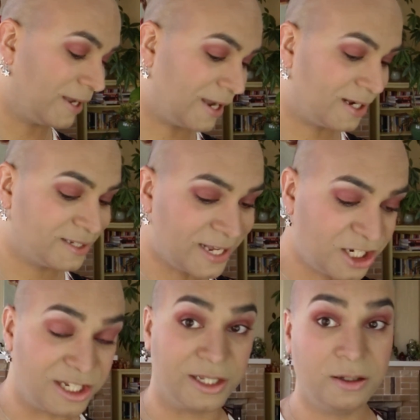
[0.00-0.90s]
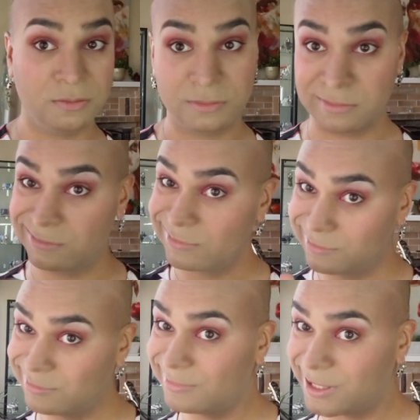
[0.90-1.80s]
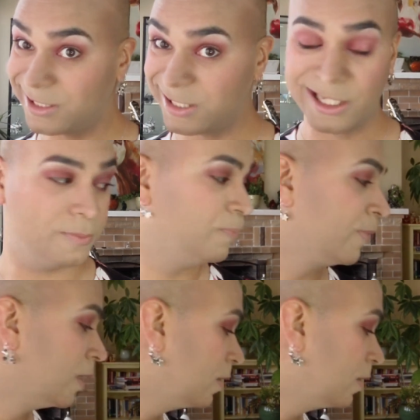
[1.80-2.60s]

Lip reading: And essentially, that's it.